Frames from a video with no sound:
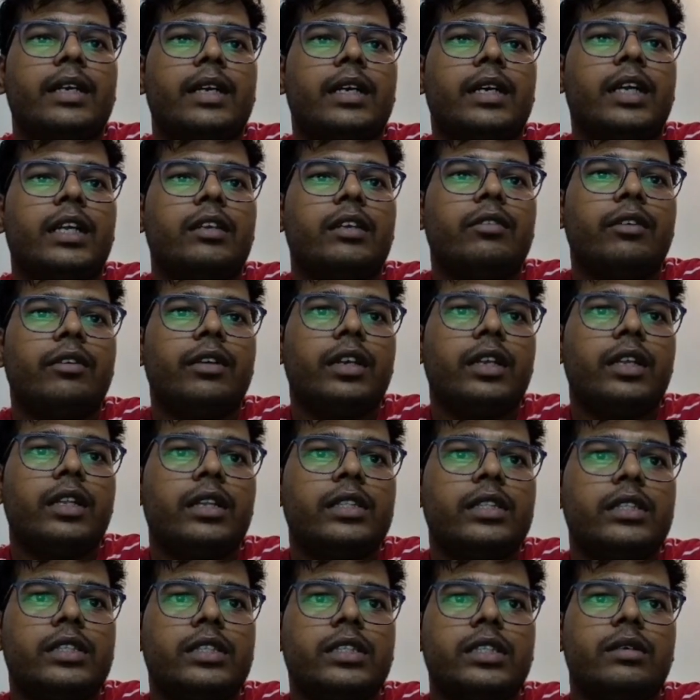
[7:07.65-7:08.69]
Again, we will run
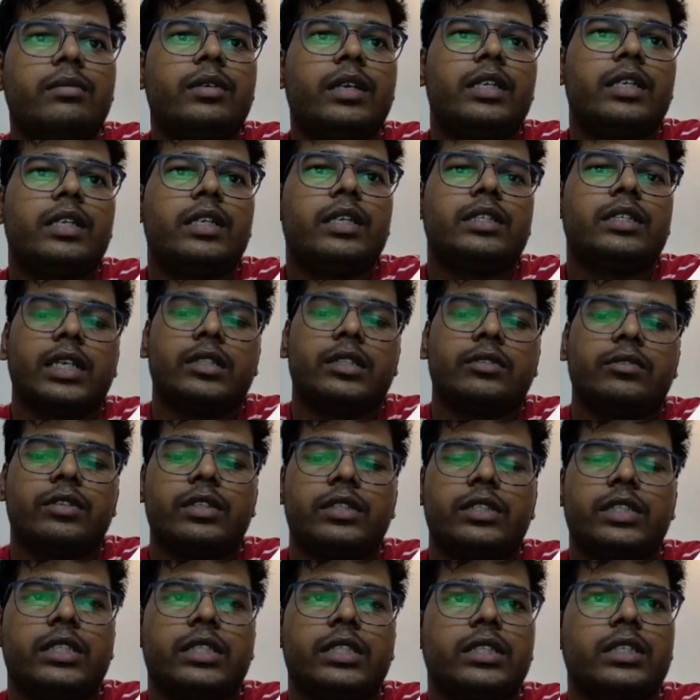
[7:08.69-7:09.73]
this df.size.
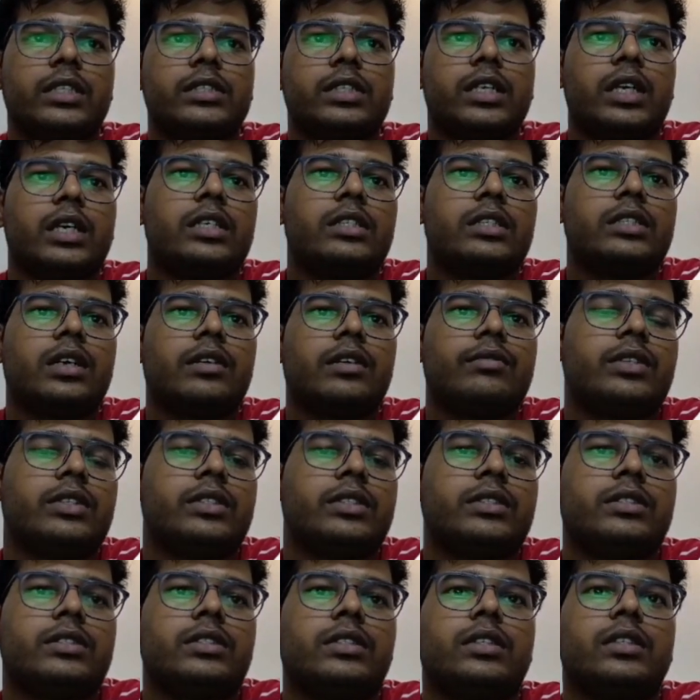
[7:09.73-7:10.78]
We'll check the size of
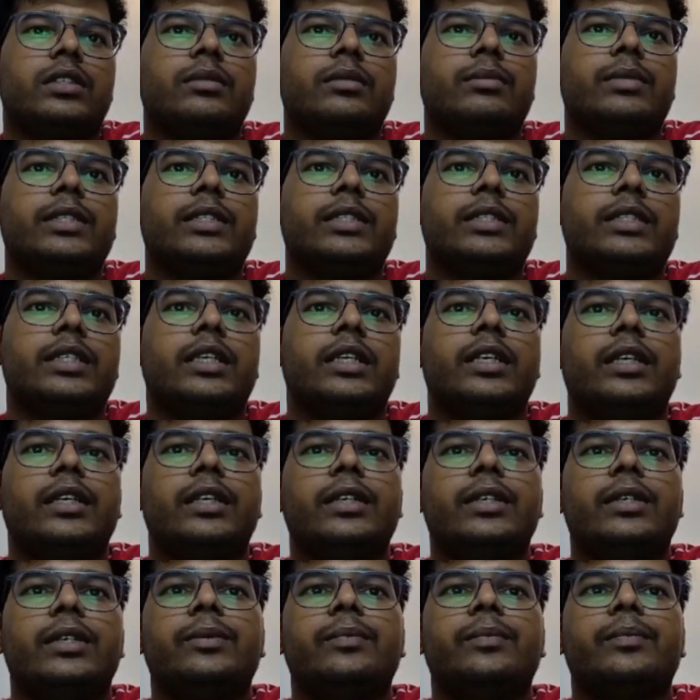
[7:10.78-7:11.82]
this
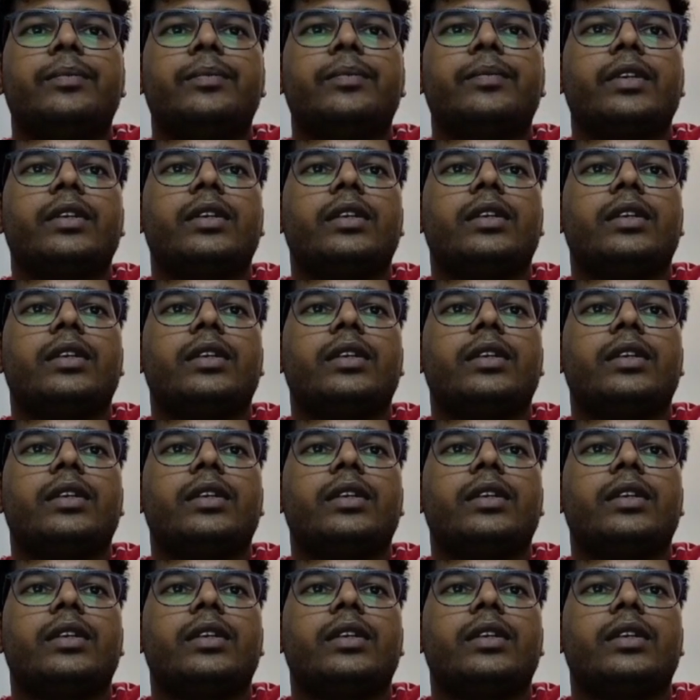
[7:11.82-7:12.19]
basically